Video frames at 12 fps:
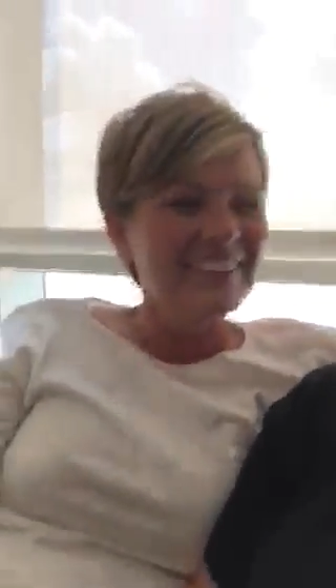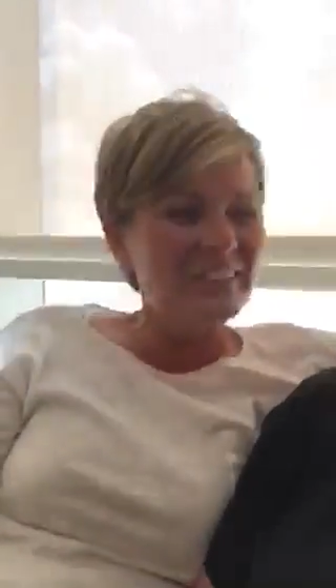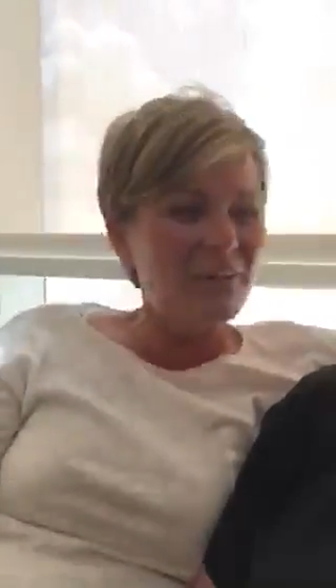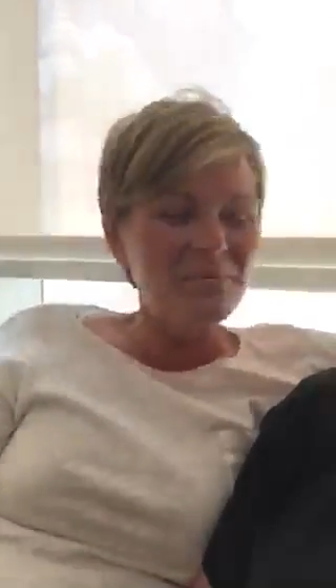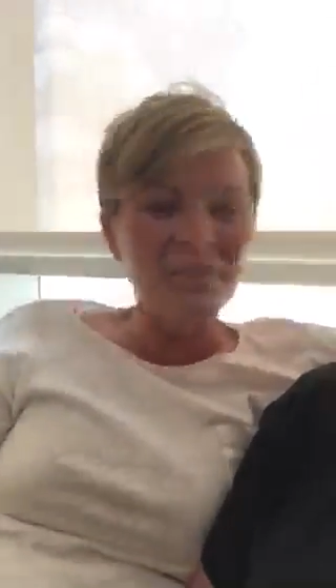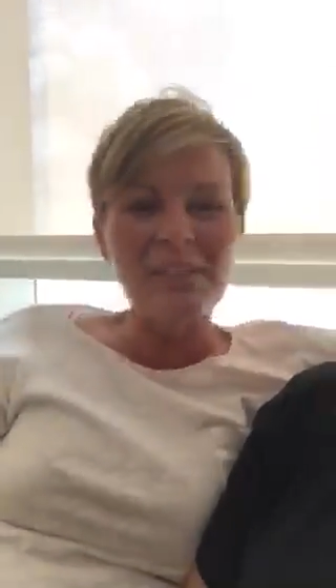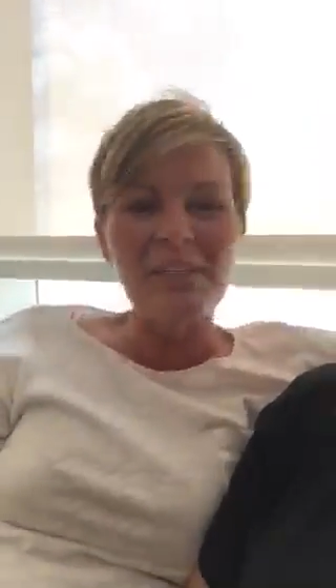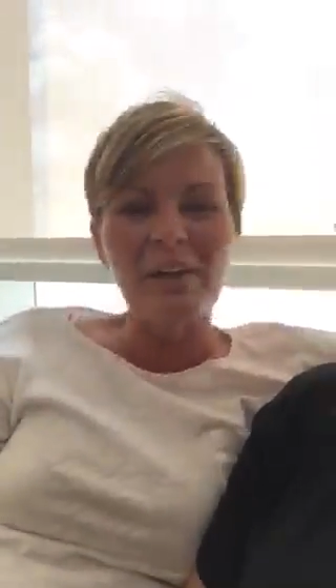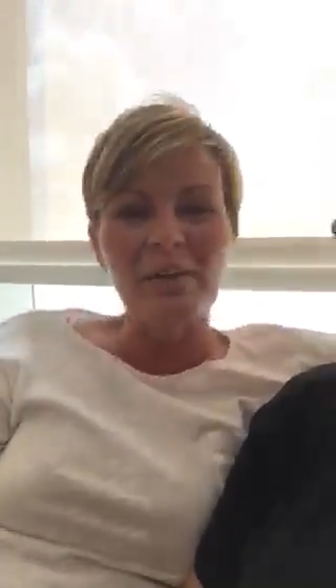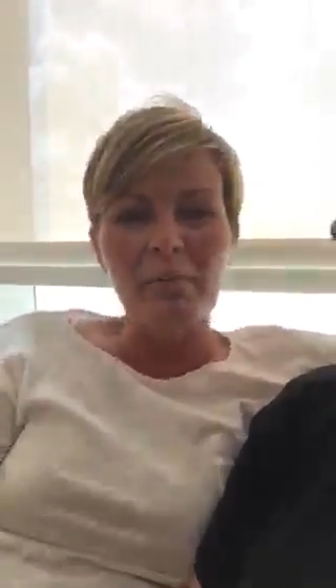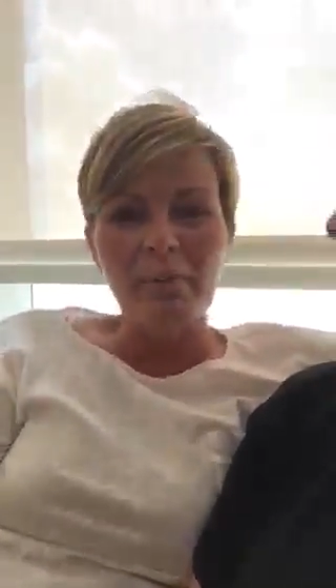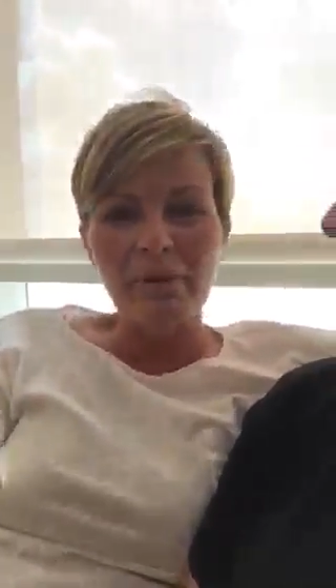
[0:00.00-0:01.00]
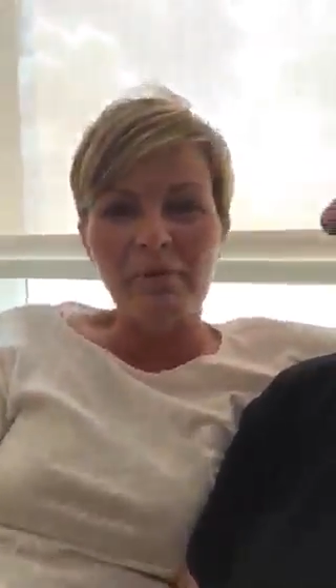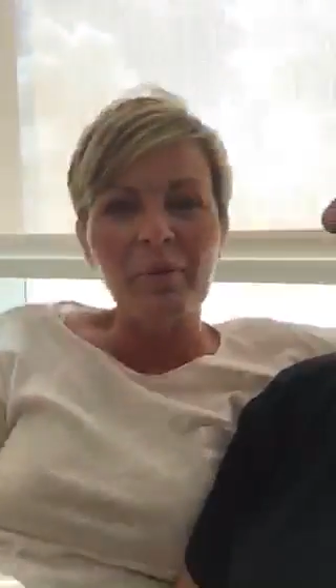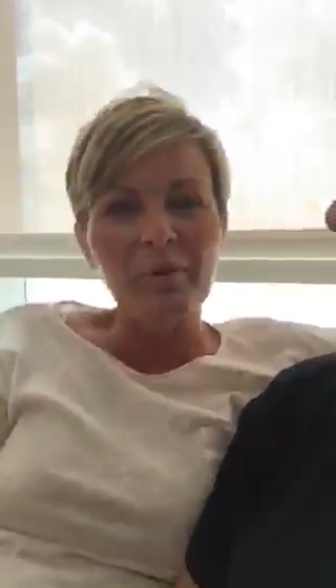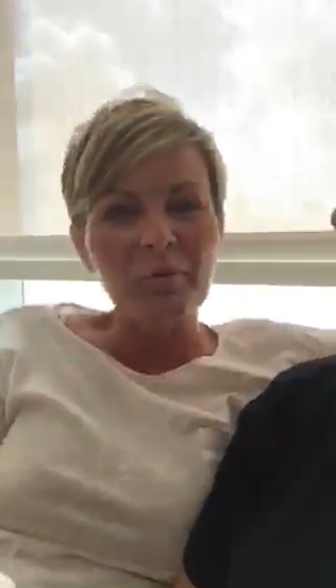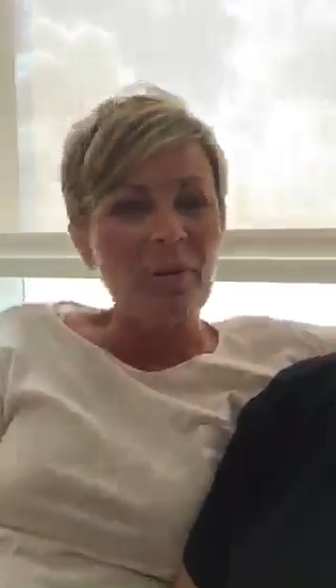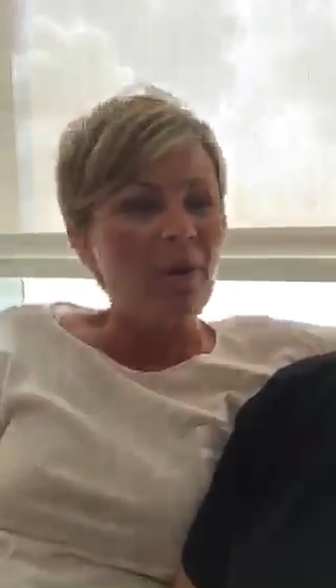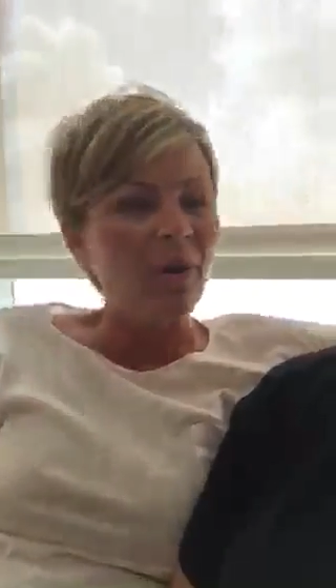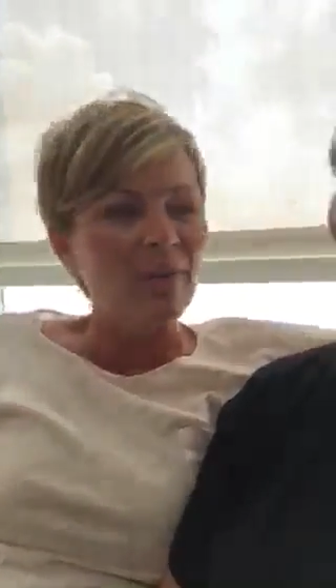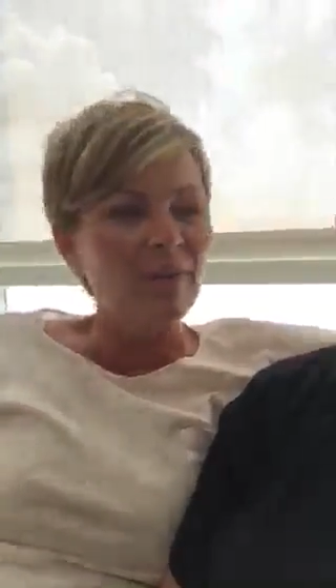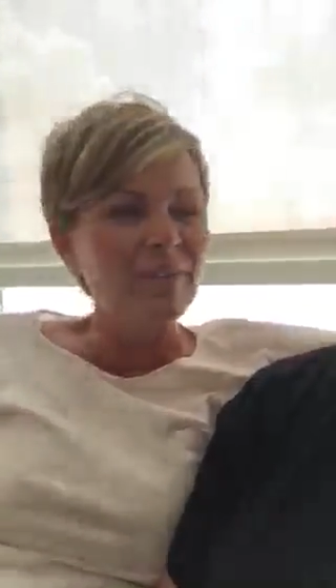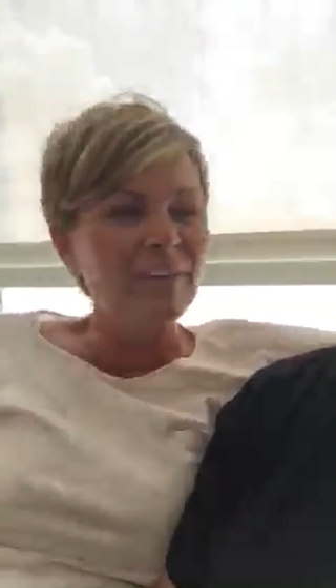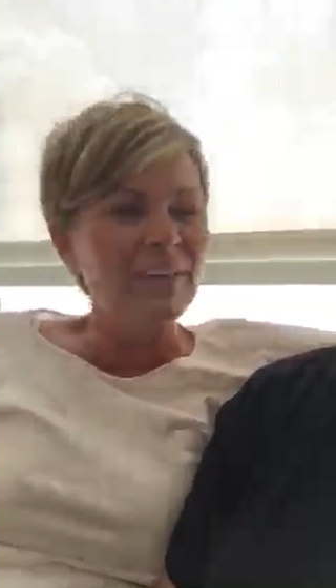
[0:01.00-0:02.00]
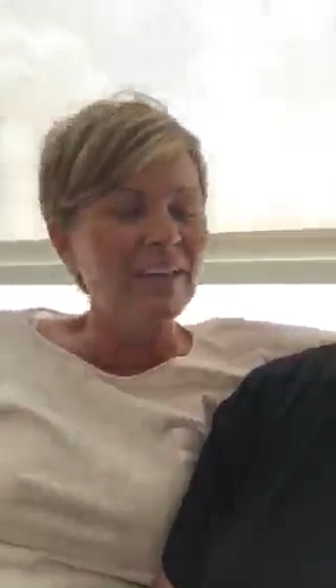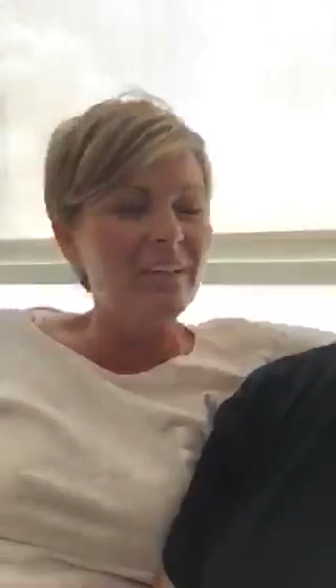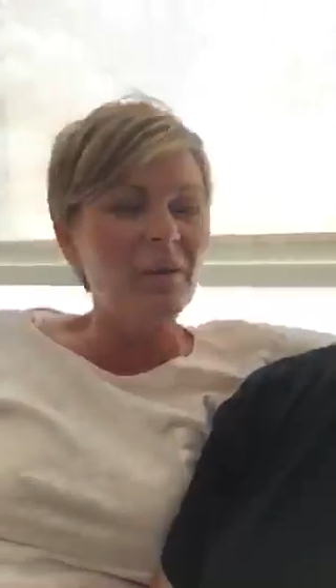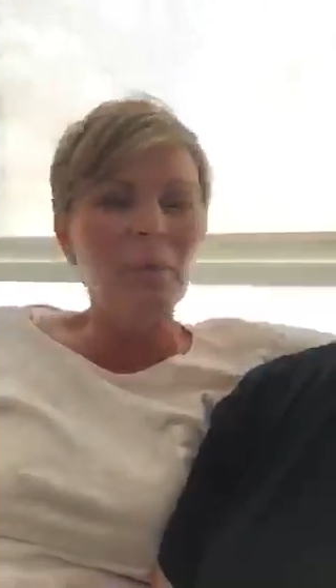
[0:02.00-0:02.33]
So I'm sitting on the pit road wall and